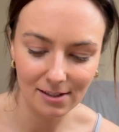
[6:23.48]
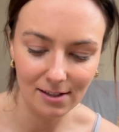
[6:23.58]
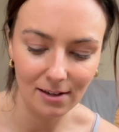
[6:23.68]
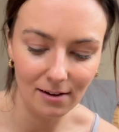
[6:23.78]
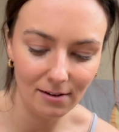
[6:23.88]

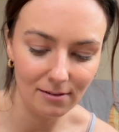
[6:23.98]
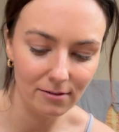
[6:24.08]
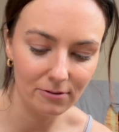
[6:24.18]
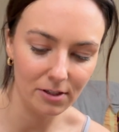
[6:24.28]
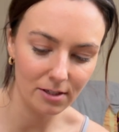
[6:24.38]
I
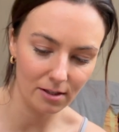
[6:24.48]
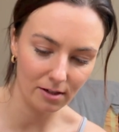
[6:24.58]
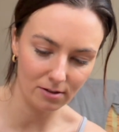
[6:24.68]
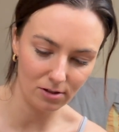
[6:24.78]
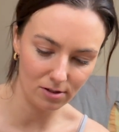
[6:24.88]
love this. I think
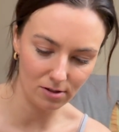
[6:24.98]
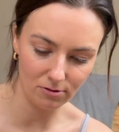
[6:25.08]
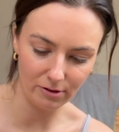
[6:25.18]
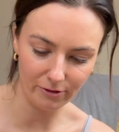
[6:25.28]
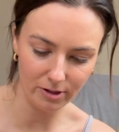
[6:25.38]
it's just so
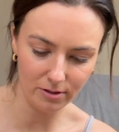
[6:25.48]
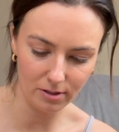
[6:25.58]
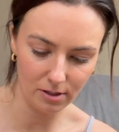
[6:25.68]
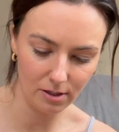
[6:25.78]
different.